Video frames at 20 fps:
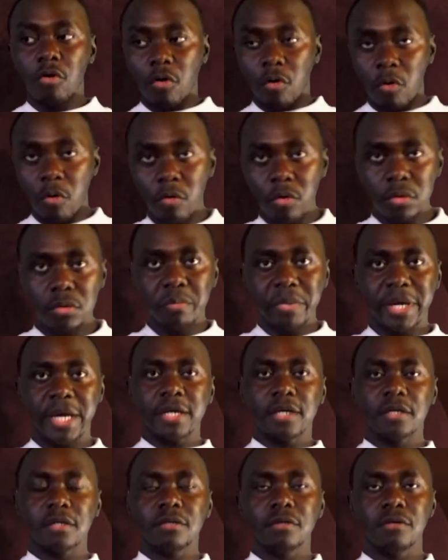Hold
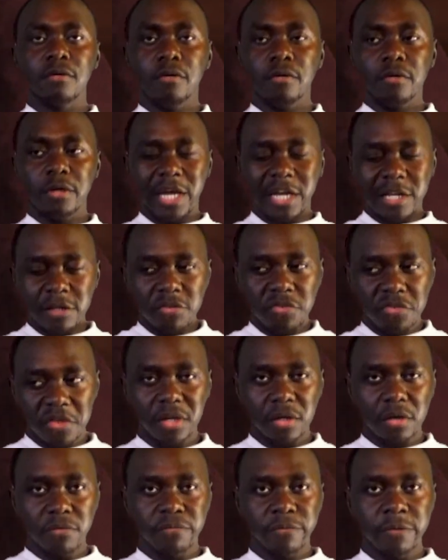back and
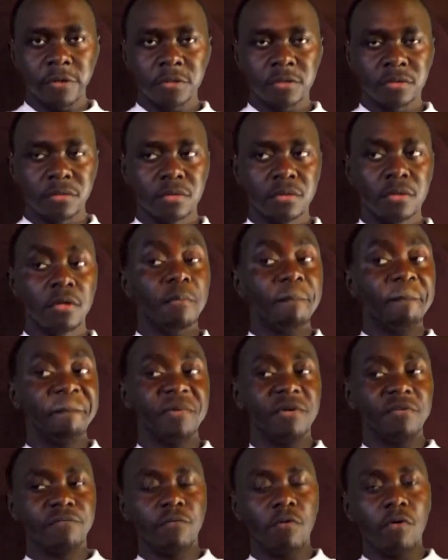think first
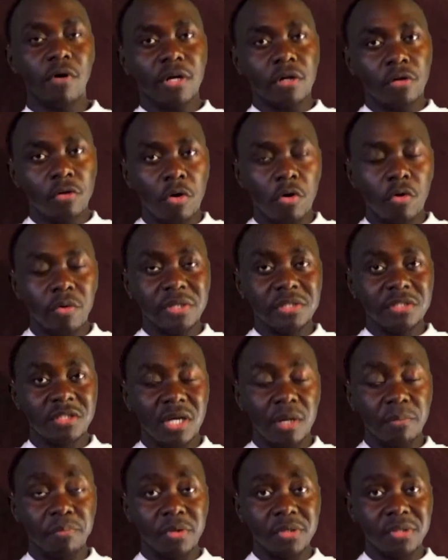before I go and
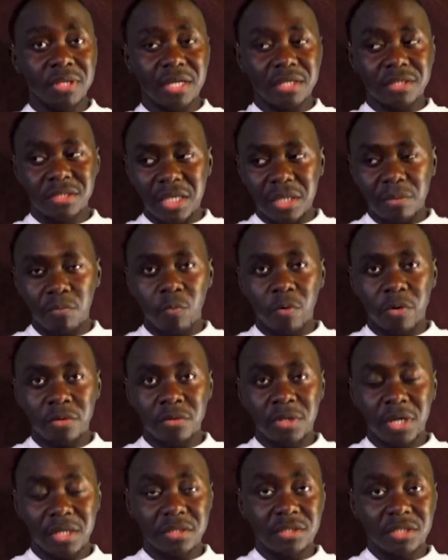jump on that
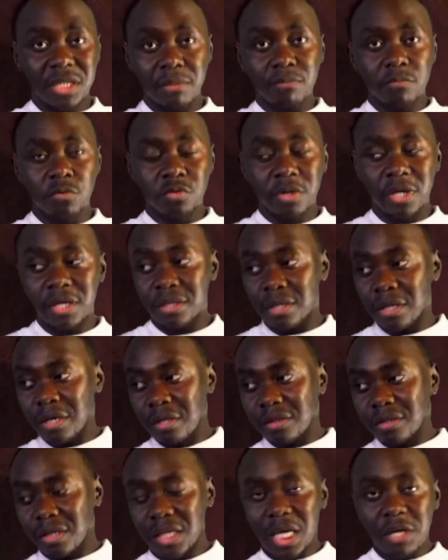same that same train
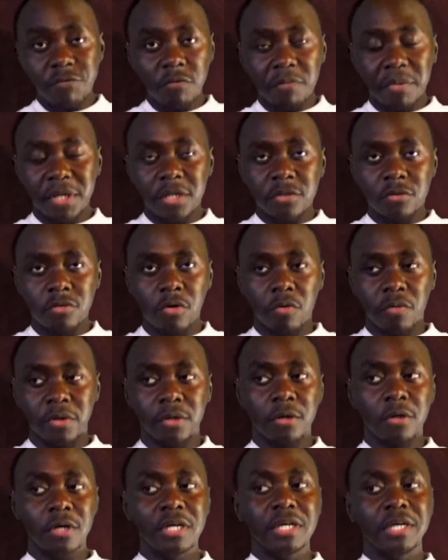that everybody's
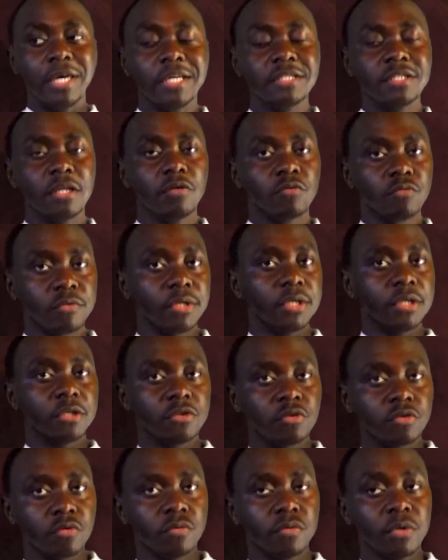going. Is it really
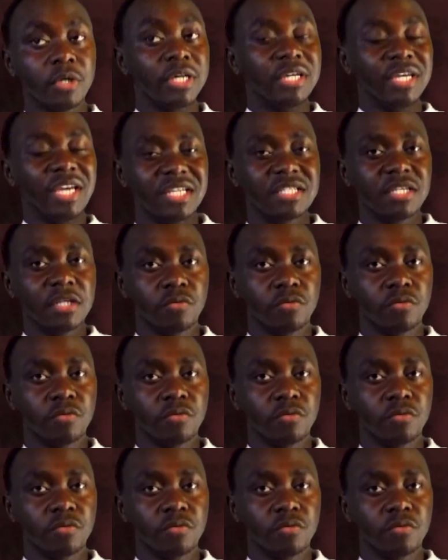true? Is